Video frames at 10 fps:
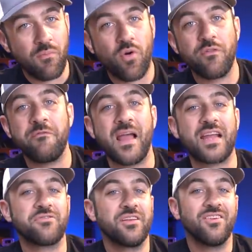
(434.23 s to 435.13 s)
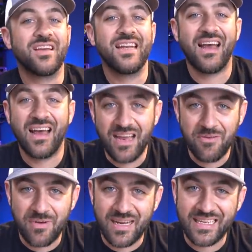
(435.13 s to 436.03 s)
a more factory looking
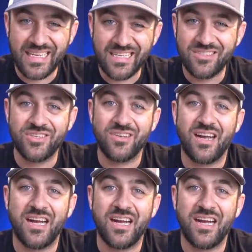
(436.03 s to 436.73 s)
iroc, here's your